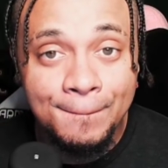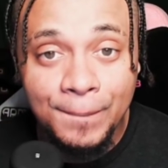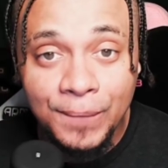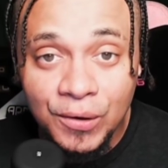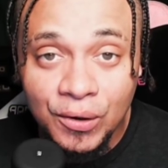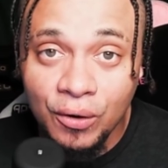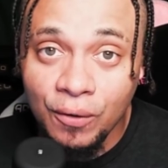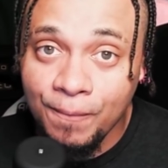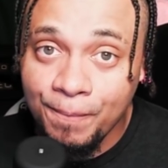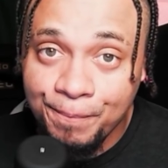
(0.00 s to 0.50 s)
You
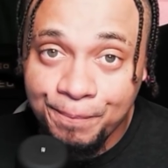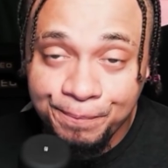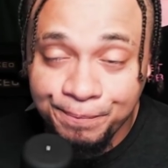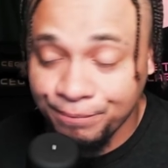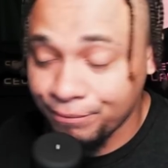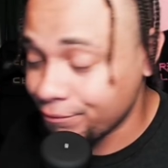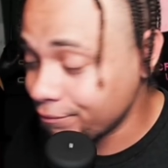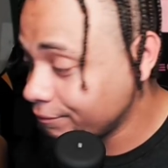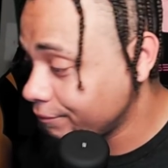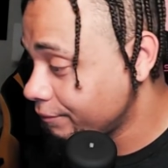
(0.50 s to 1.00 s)
know?
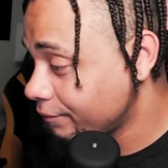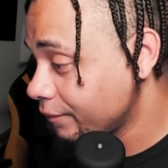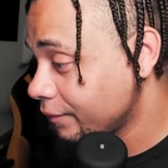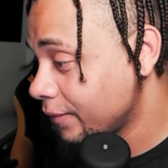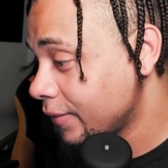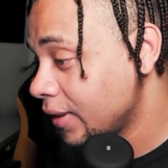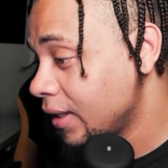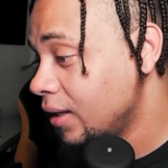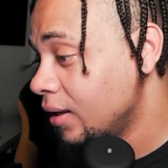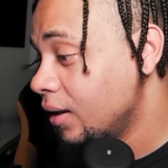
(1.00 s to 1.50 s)

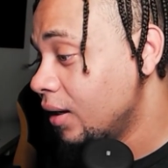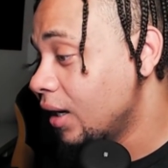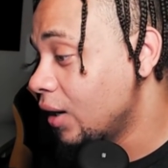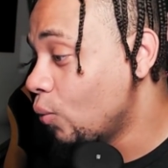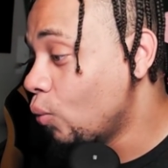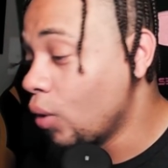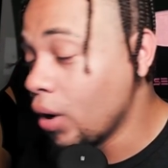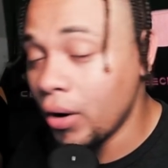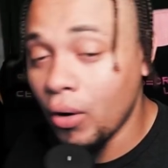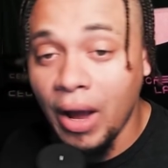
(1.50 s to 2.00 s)
And
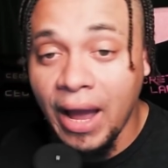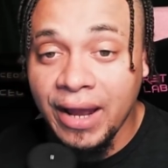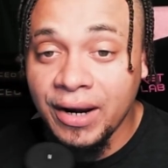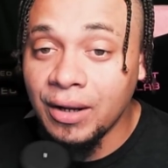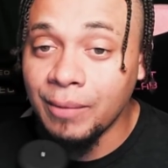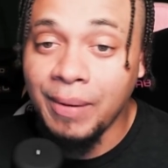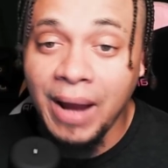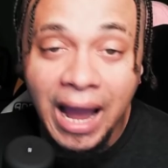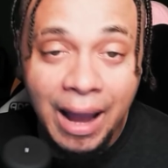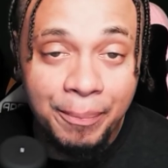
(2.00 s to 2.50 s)
what will end
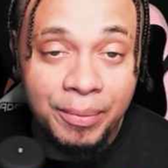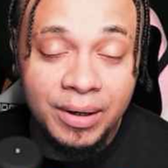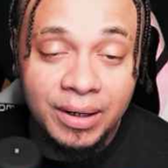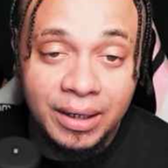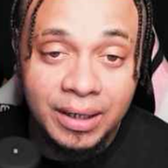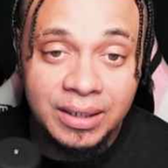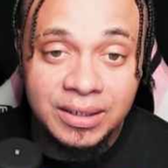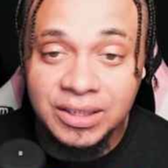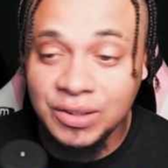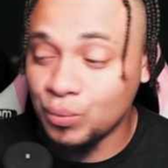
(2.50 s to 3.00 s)
up happening
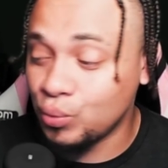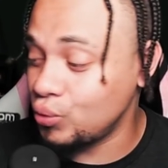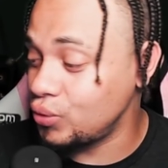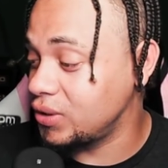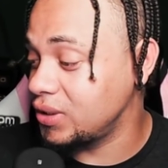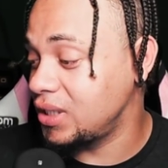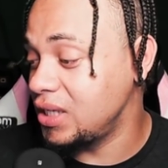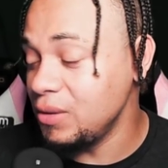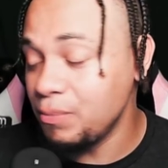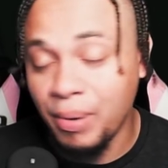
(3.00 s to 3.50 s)
is we'll
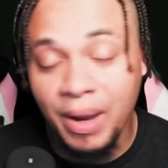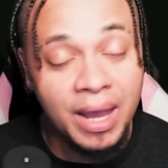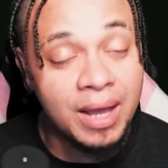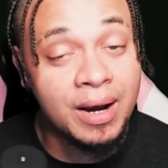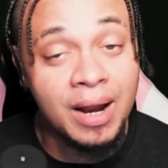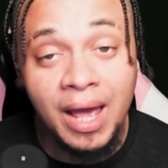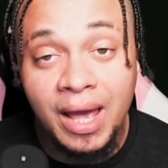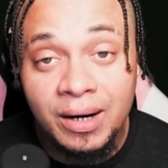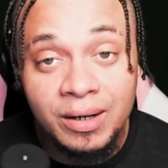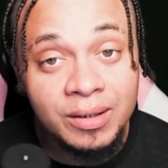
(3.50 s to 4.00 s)
just keep paying
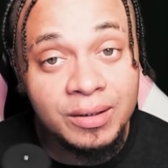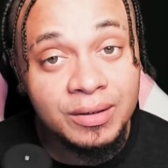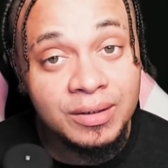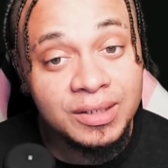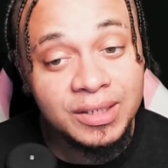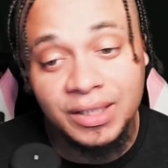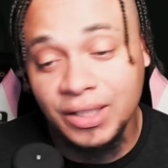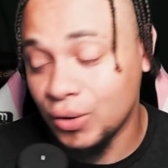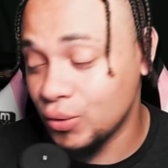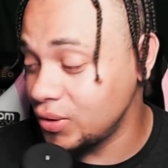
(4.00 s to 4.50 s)
the editors,
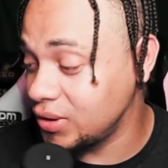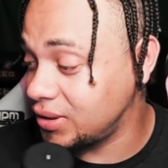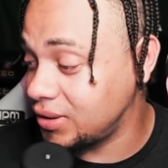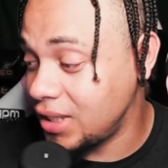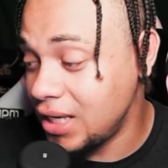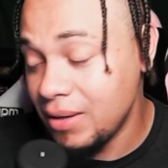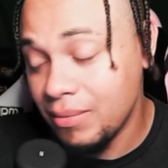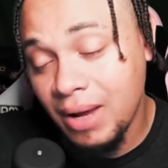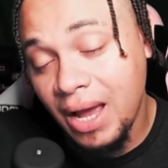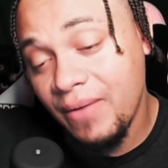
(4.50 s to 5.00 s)
and they'll just
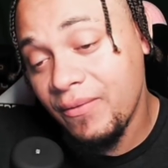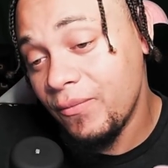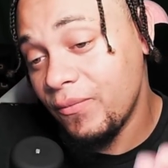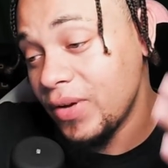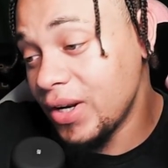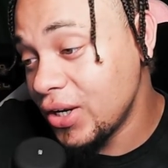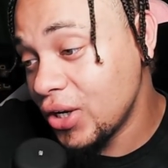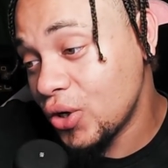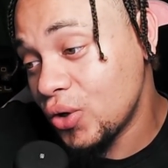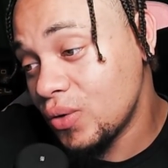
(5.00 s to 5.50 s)
keep having
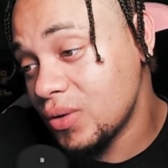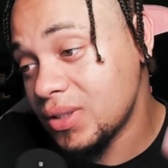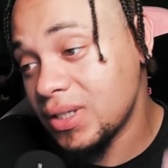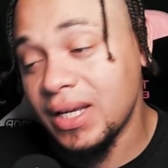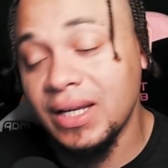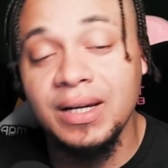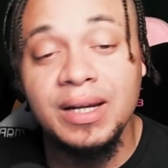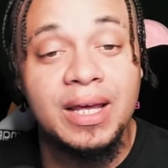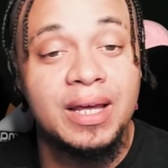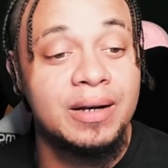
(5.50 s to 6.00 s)
videos,
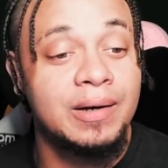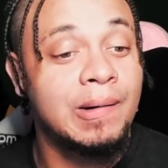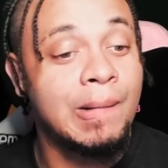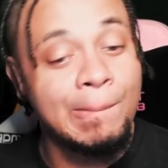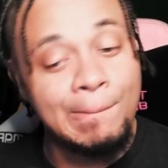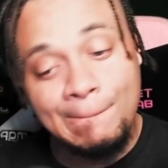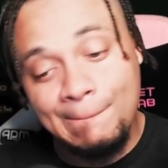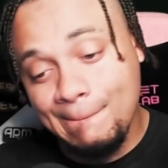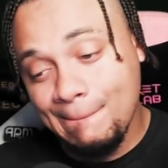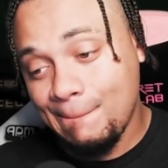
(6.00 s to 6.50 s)
and then
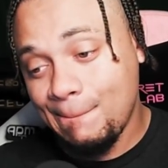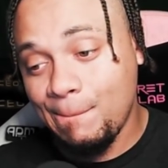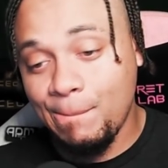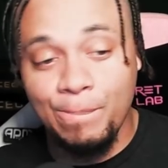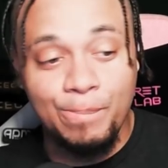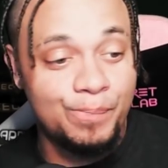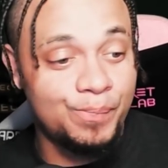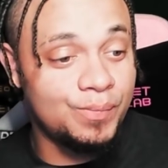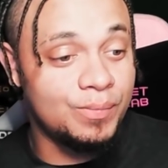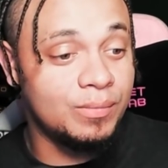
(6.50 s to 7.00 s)

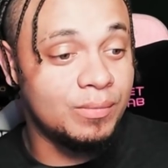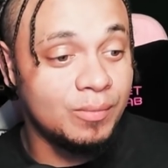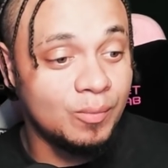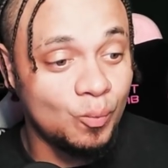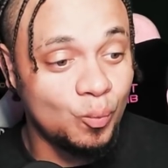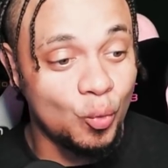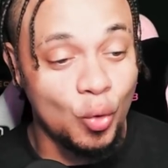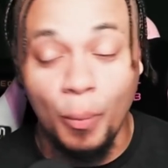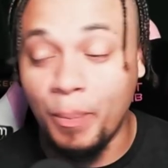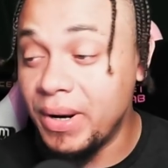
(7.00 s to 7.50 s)

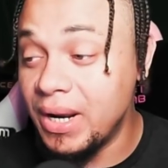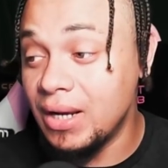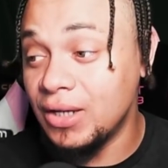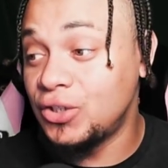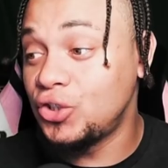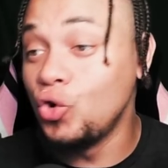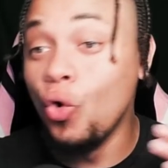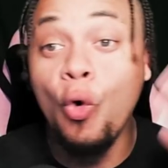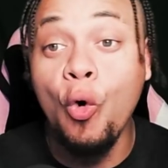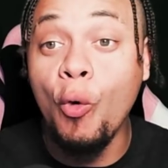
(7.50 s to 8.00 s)
we'll be
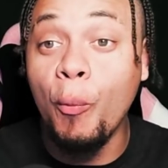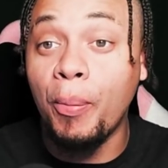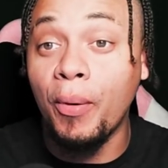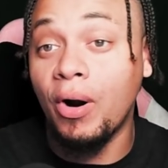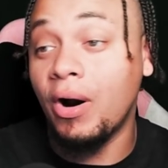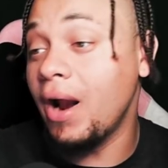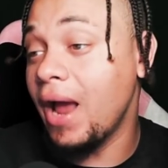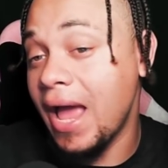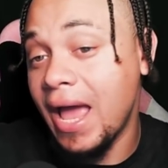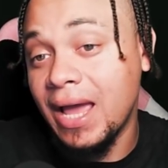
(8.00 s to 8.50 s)

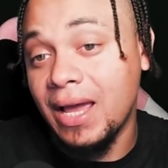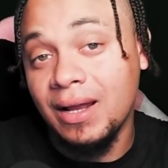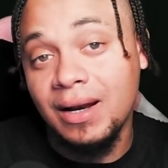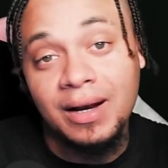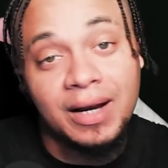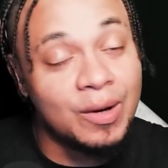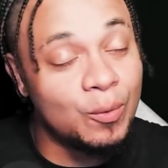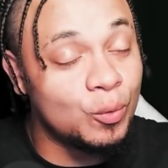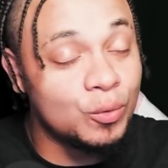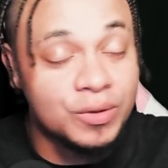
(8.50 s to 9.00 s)
super ahead,
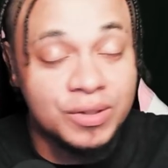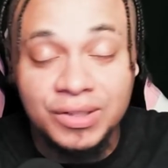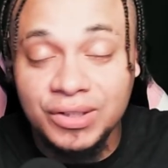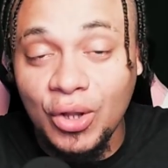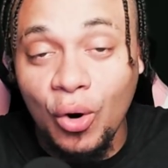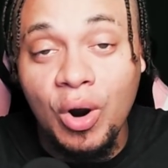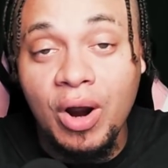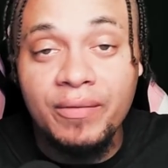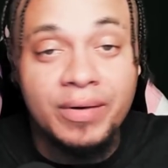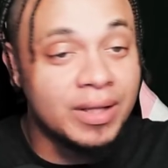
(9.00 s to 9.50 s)
and then we'll just
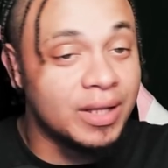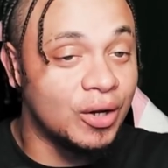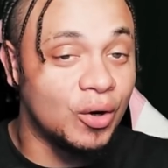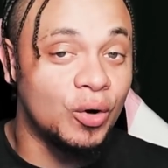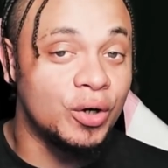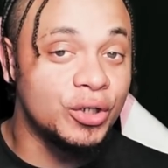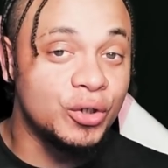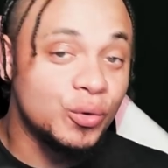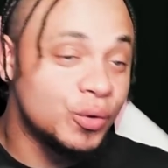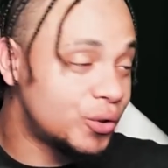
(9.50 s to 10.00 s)
throw everything
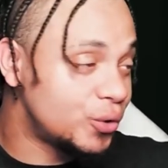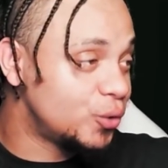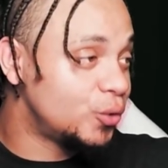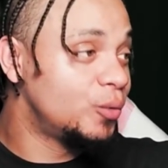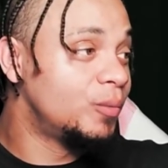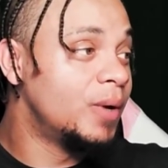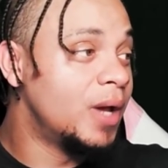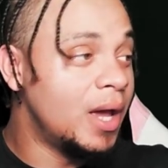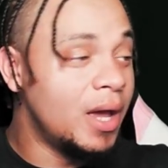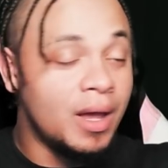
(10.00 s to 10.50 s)
on
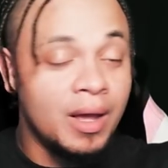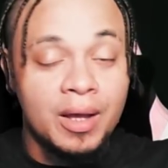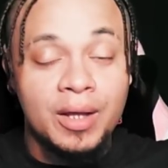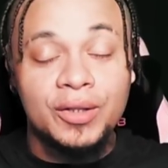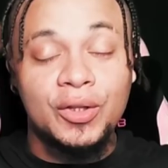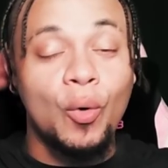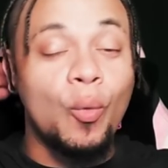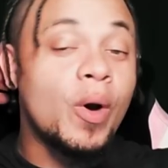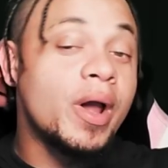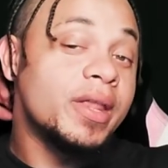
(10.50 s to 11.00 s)
YouTube
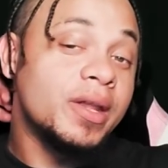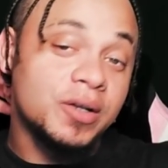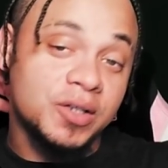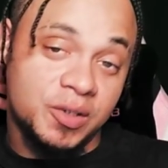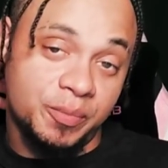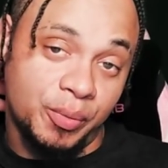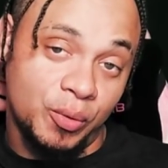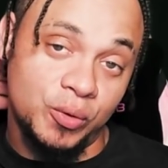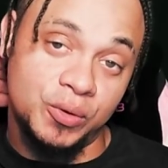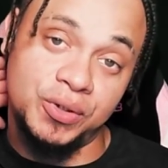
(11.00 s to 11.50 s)
the way they're
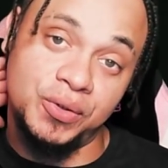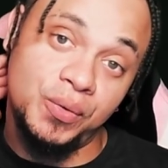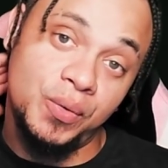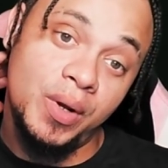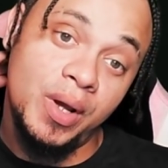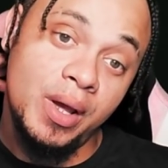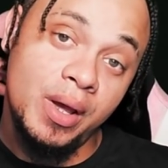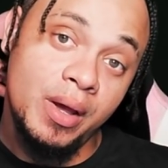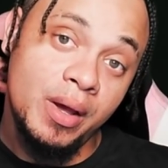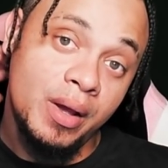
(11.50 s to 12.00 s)
supposed to.
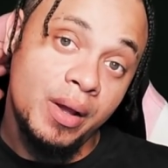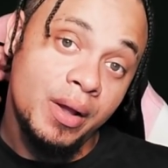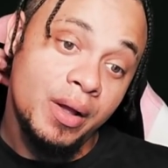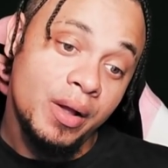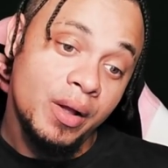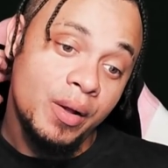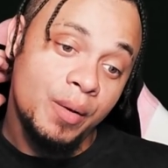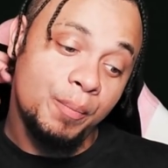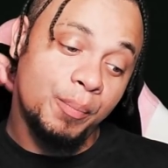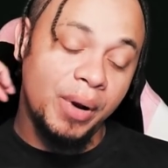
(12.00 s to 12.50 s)

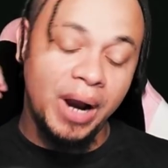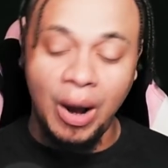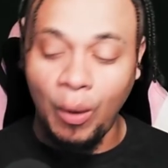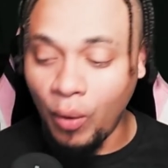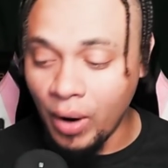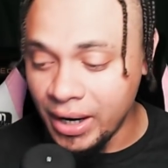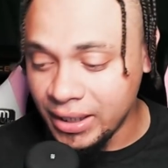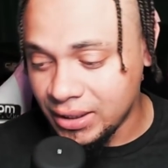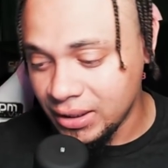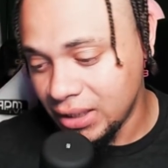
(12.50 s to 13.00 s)
But I
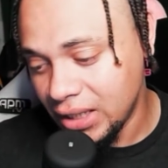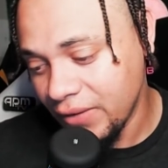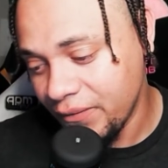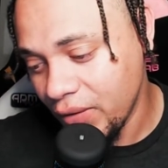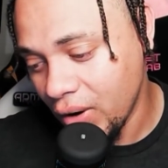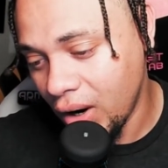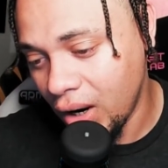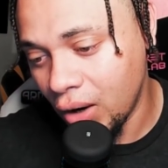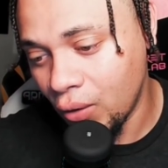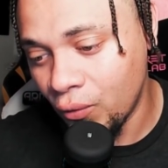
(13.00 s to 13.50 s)
wanted to give
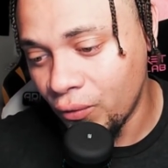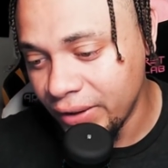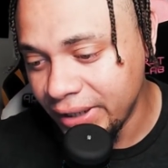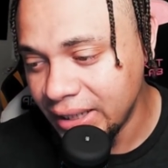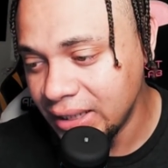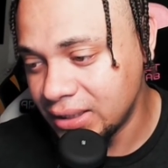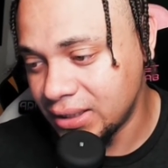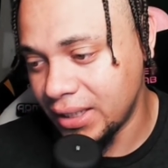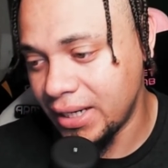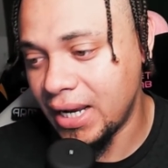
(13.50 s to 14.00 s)
y'all a
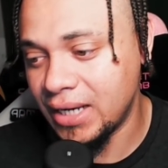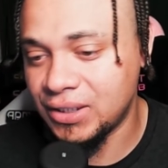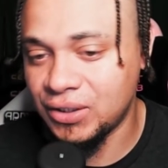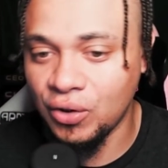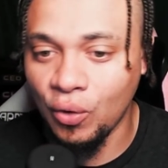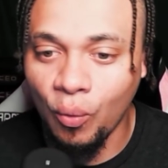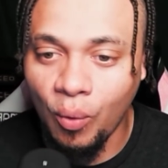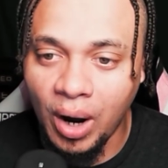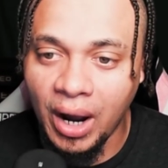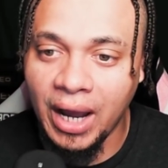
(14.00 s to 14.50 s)
reason as
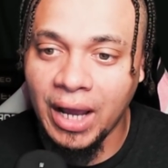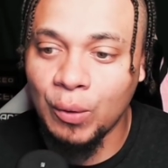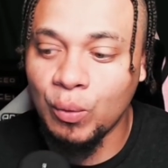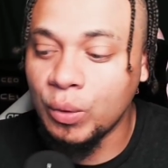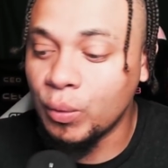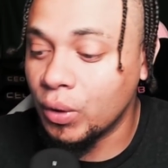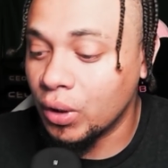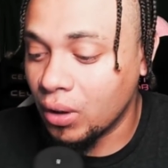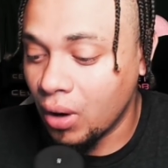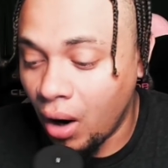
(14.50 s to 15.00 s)
to why we
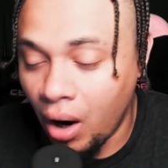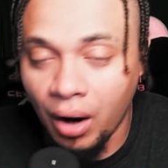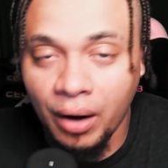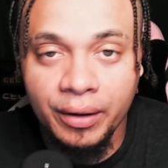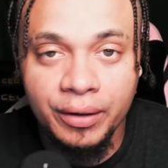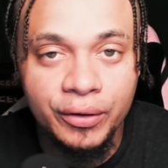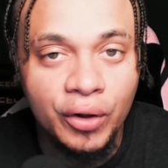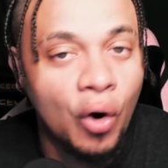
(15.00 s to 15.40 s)
were gone.